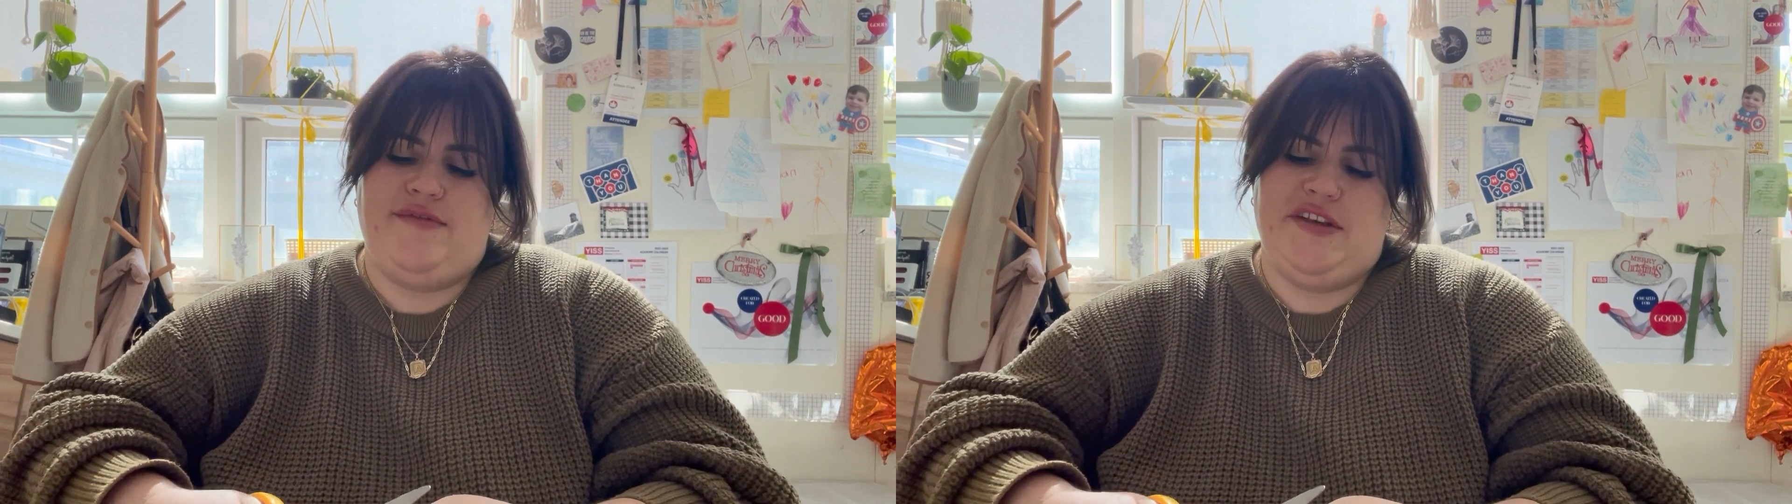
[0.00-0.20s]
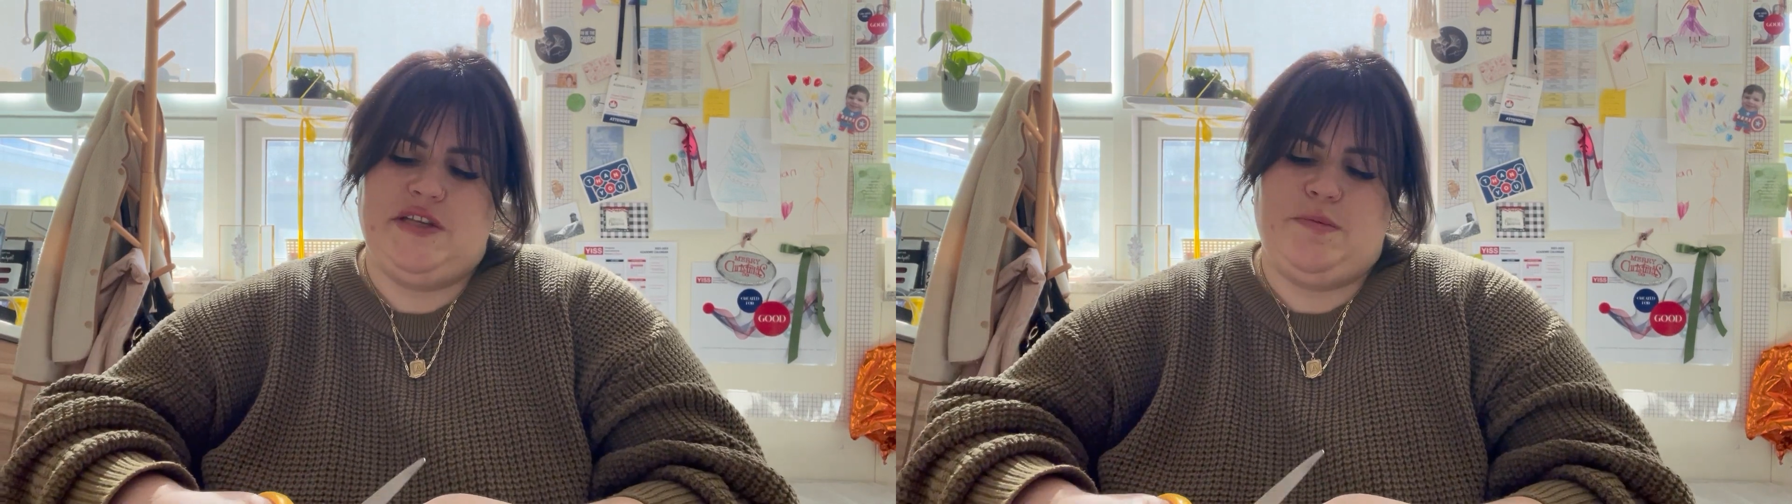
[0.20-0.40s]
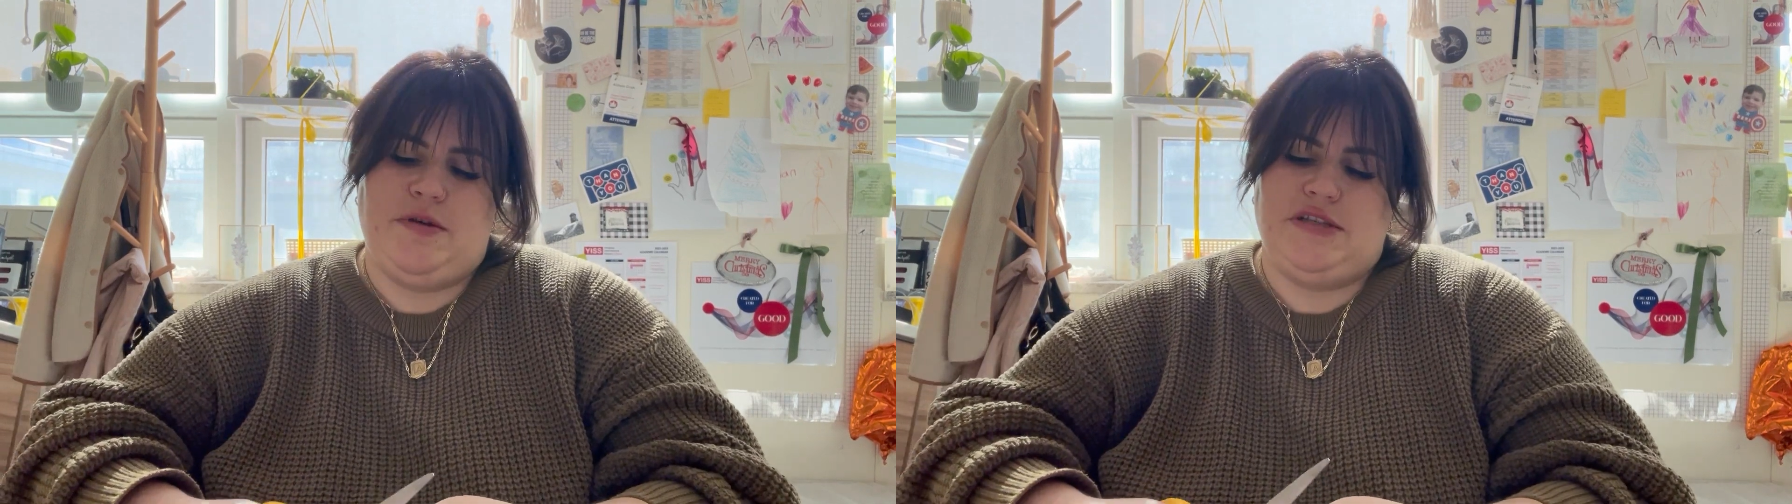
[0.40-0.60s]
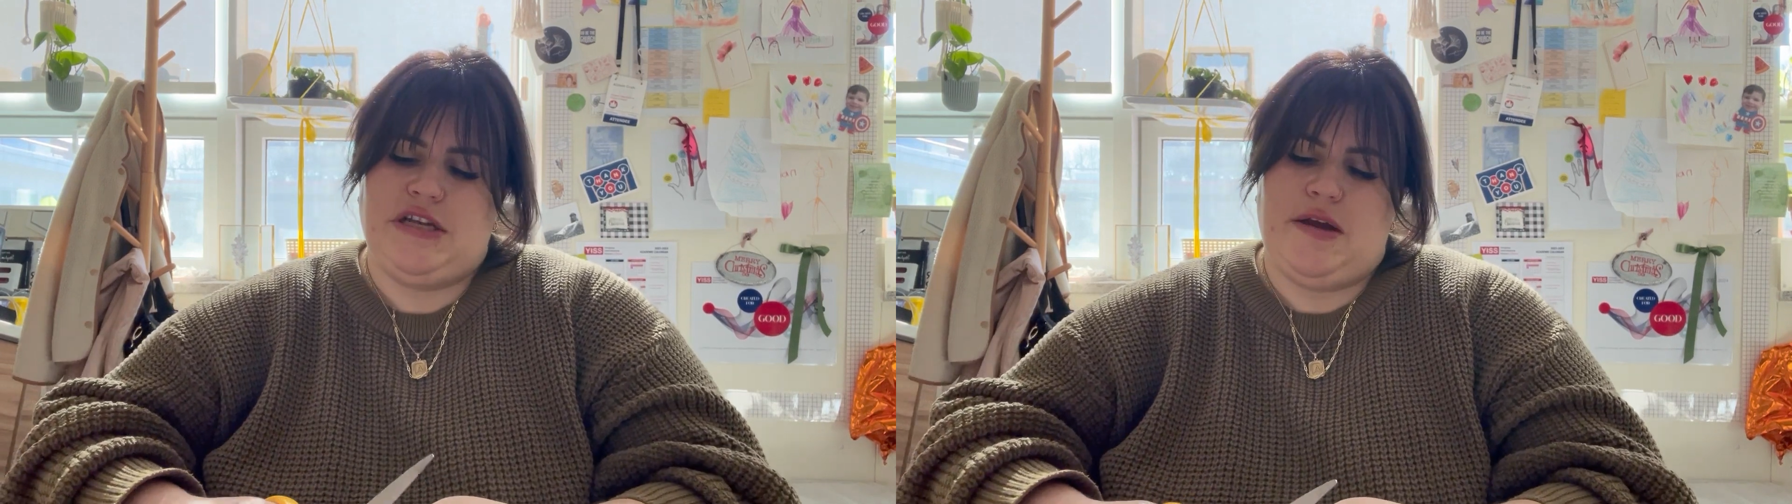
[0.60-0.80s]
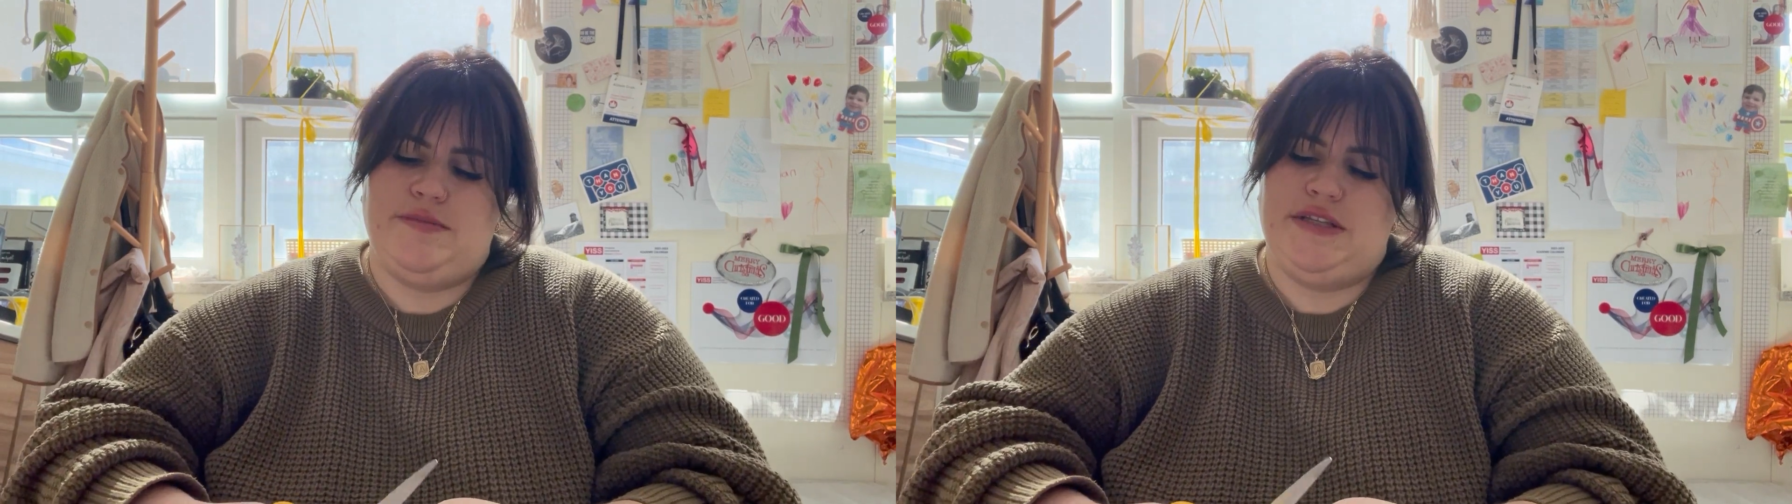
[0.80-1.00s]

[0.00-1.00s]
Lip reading: weeks post-op.